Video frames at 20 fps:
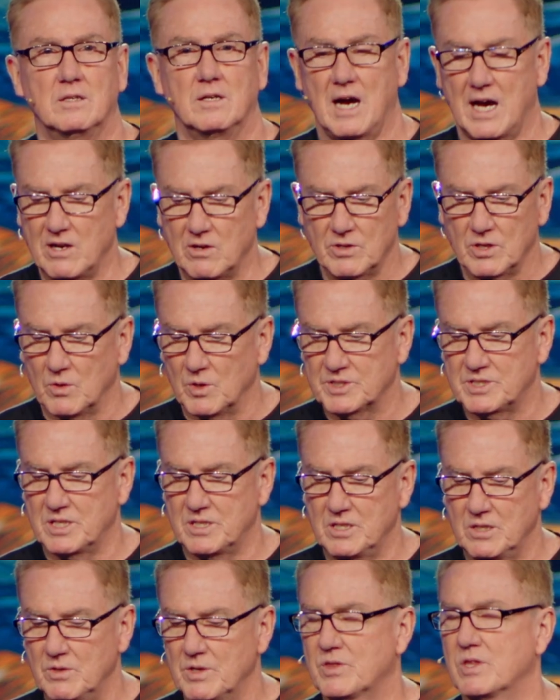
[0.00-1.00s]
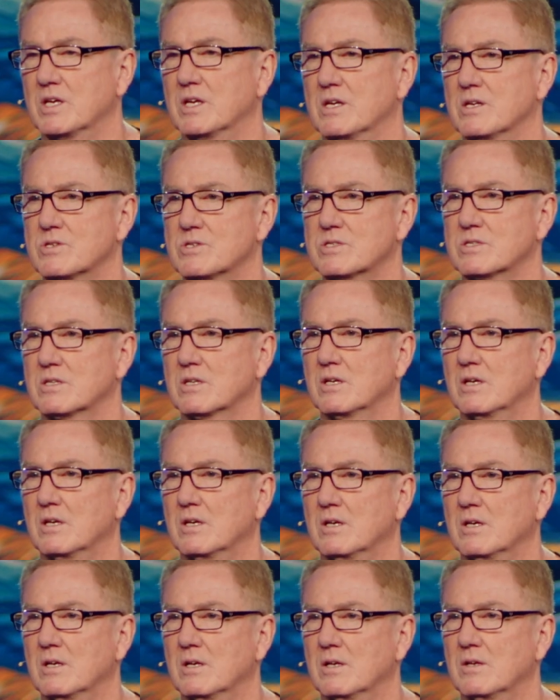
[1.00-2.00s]
I don't know what to do with this.
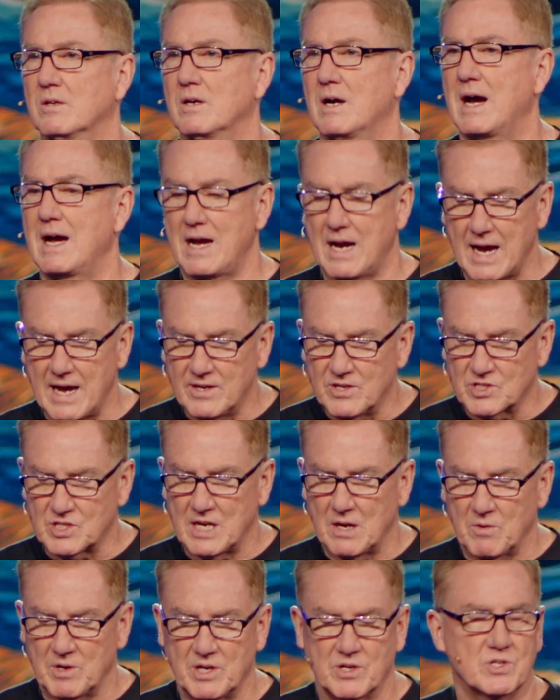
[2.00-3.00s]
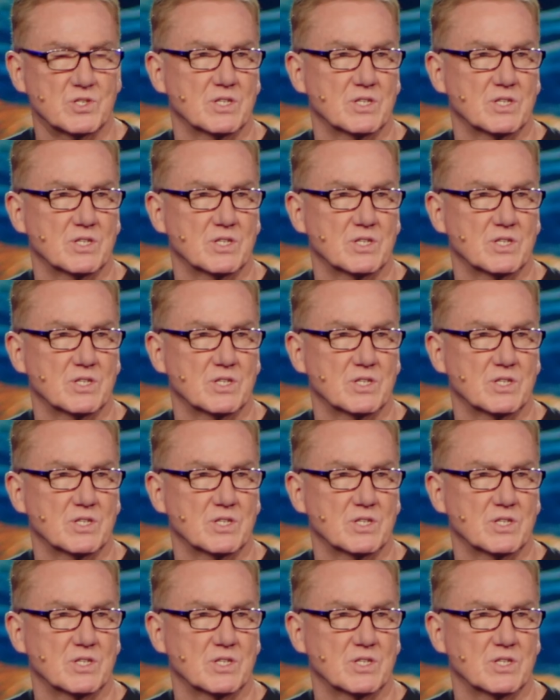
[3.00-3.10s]
I understand what you're